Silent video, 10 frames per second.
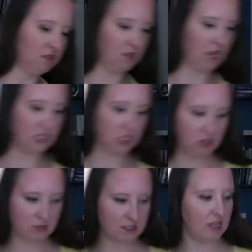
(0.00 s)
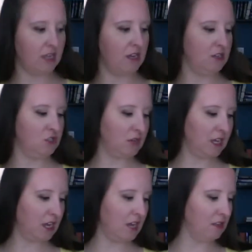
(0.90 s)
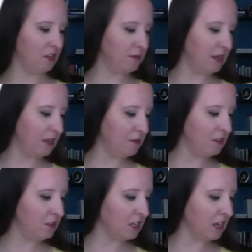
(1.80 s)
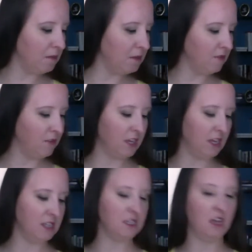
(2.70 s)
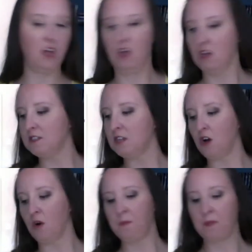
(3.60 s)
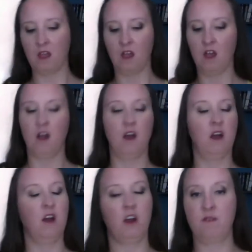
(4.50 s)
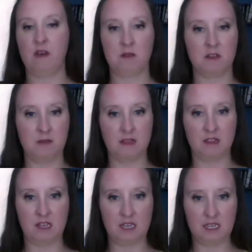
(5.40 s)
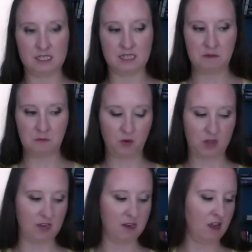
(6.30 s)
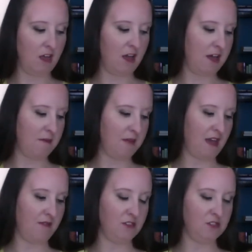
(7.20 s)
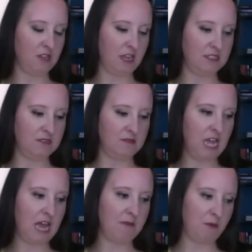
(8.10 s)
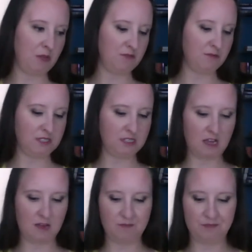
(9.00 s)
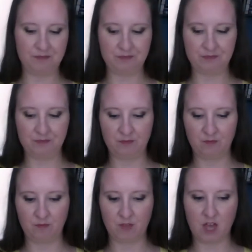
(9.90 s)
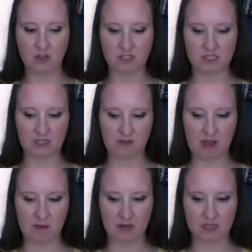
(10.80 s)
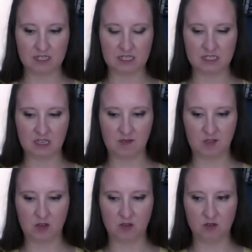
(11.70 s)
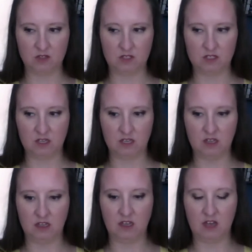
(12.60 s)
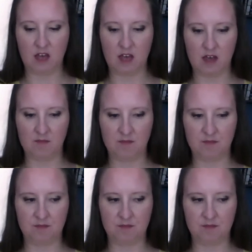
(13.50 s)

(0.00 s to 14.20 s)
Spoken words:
I should use it and enjoy it and be able to look at how beautiful it is. So, her fabric of the month lately is on point. I had my ones from Under the Sea Fabrics. I still have those. I'm